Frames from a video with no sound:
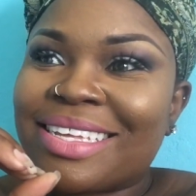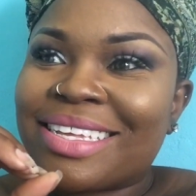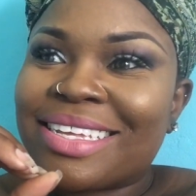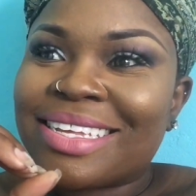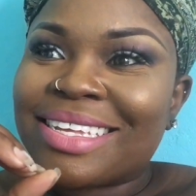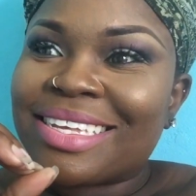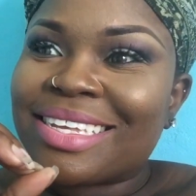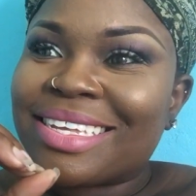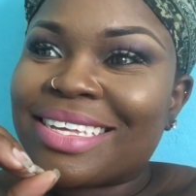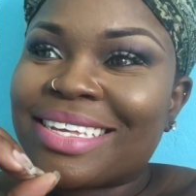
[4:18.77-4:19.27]

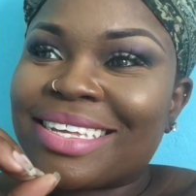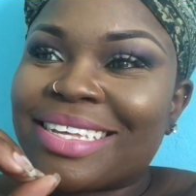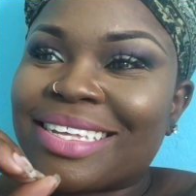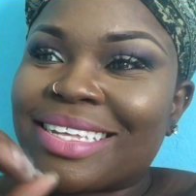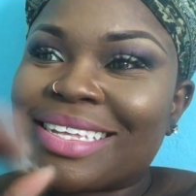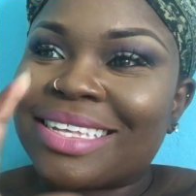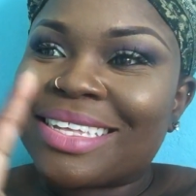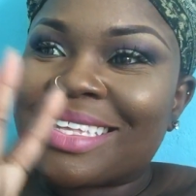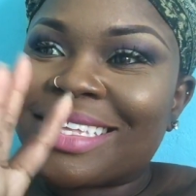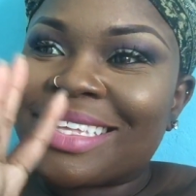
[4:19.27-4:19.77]

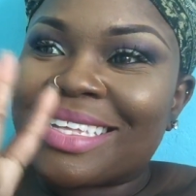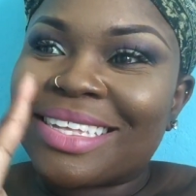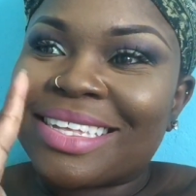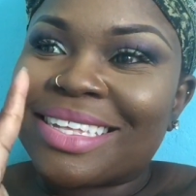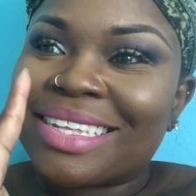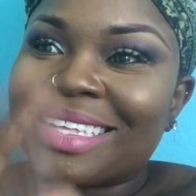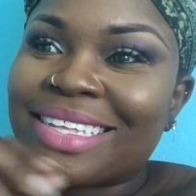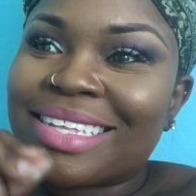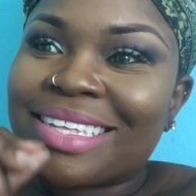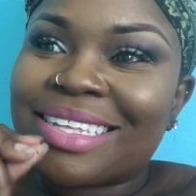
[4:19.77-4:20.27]

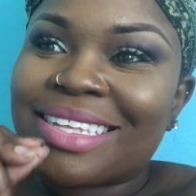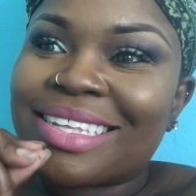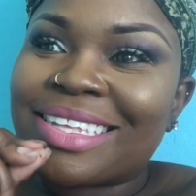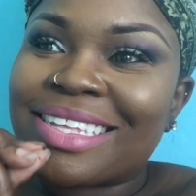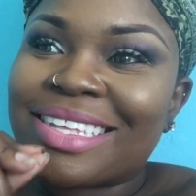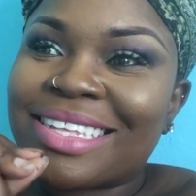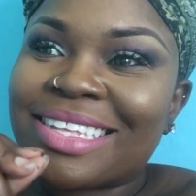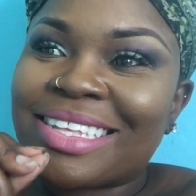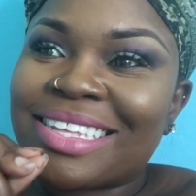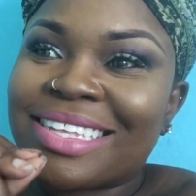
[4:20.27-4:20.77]

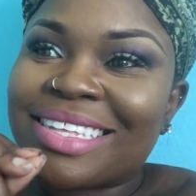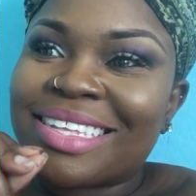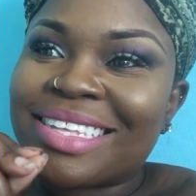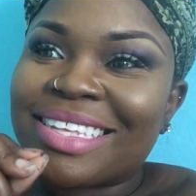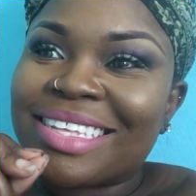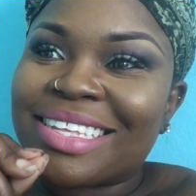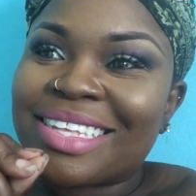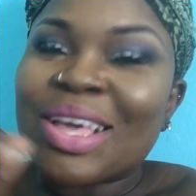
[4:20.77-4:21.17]
(silence)